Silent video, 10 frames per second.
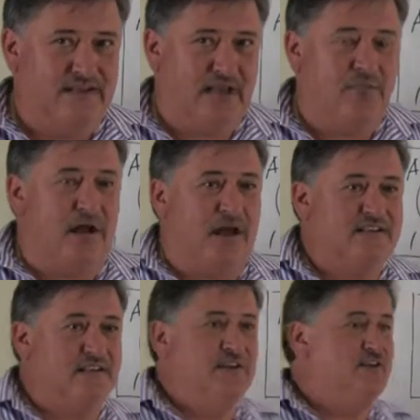I'm
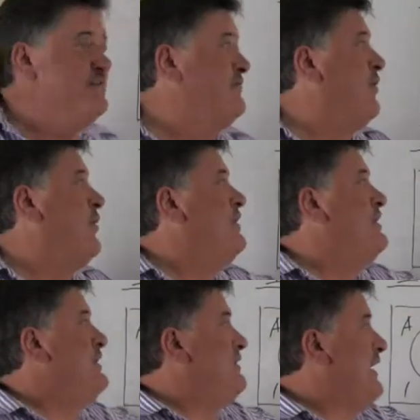asking you for
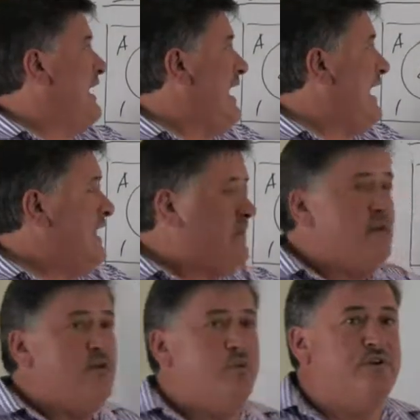the
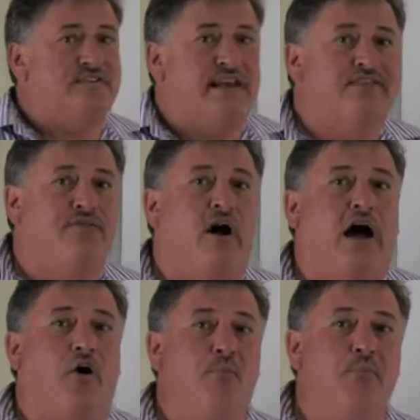n, which stands for
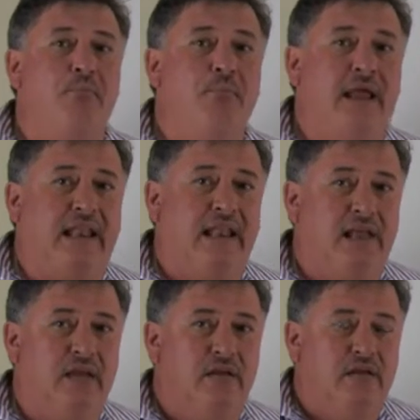how
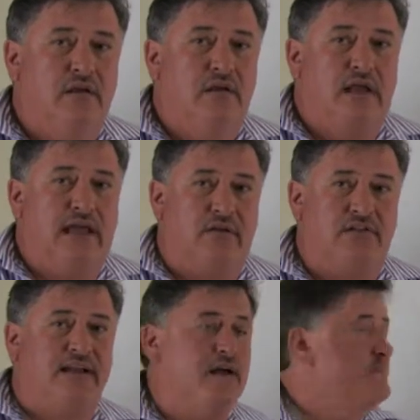many
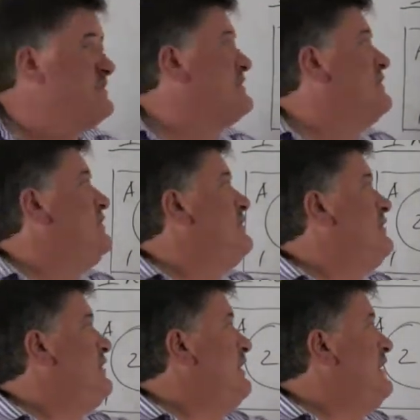outcomes
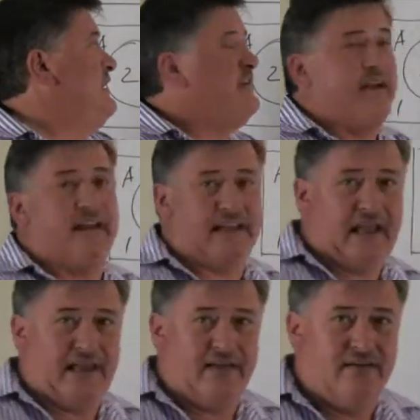in event
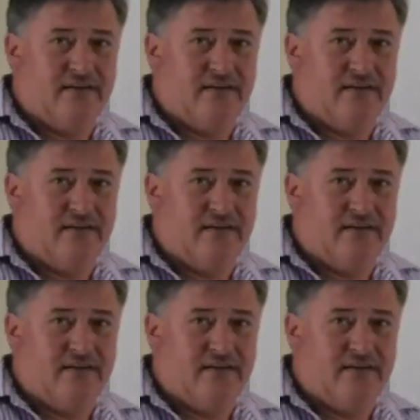A.